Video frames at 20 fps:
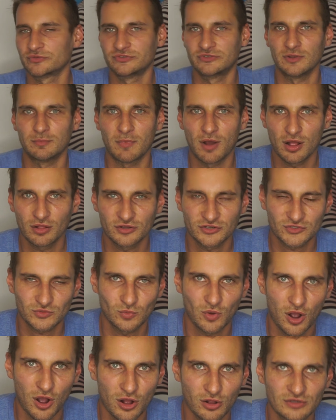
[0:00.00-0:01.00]
demolish
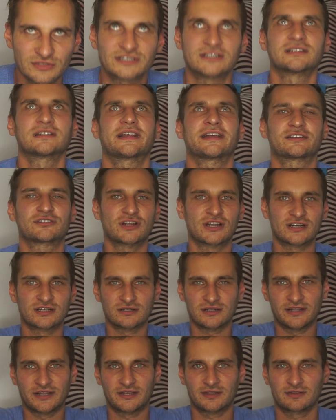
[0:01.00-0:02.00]
walls and like try
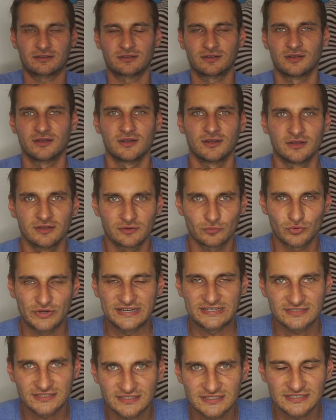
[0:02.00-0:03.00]
to like
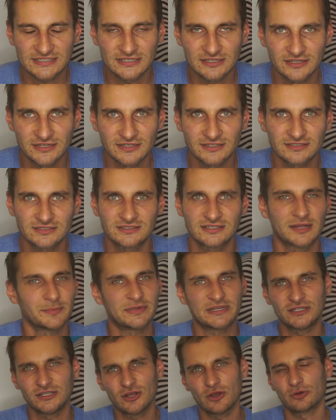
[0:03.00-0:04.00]
raise the ceilings? I
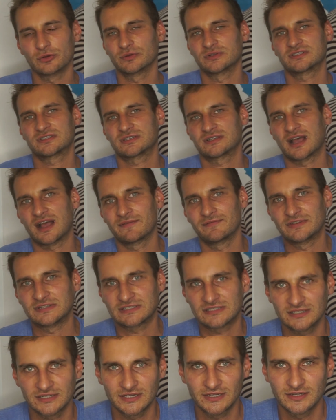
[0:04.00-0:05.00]
mean, no. It's
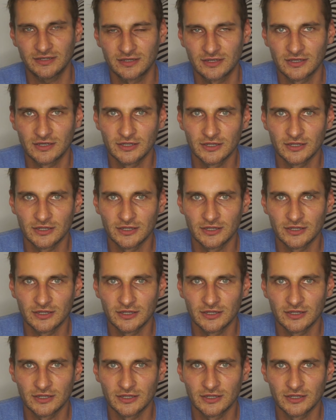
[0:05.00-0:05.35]
obviously,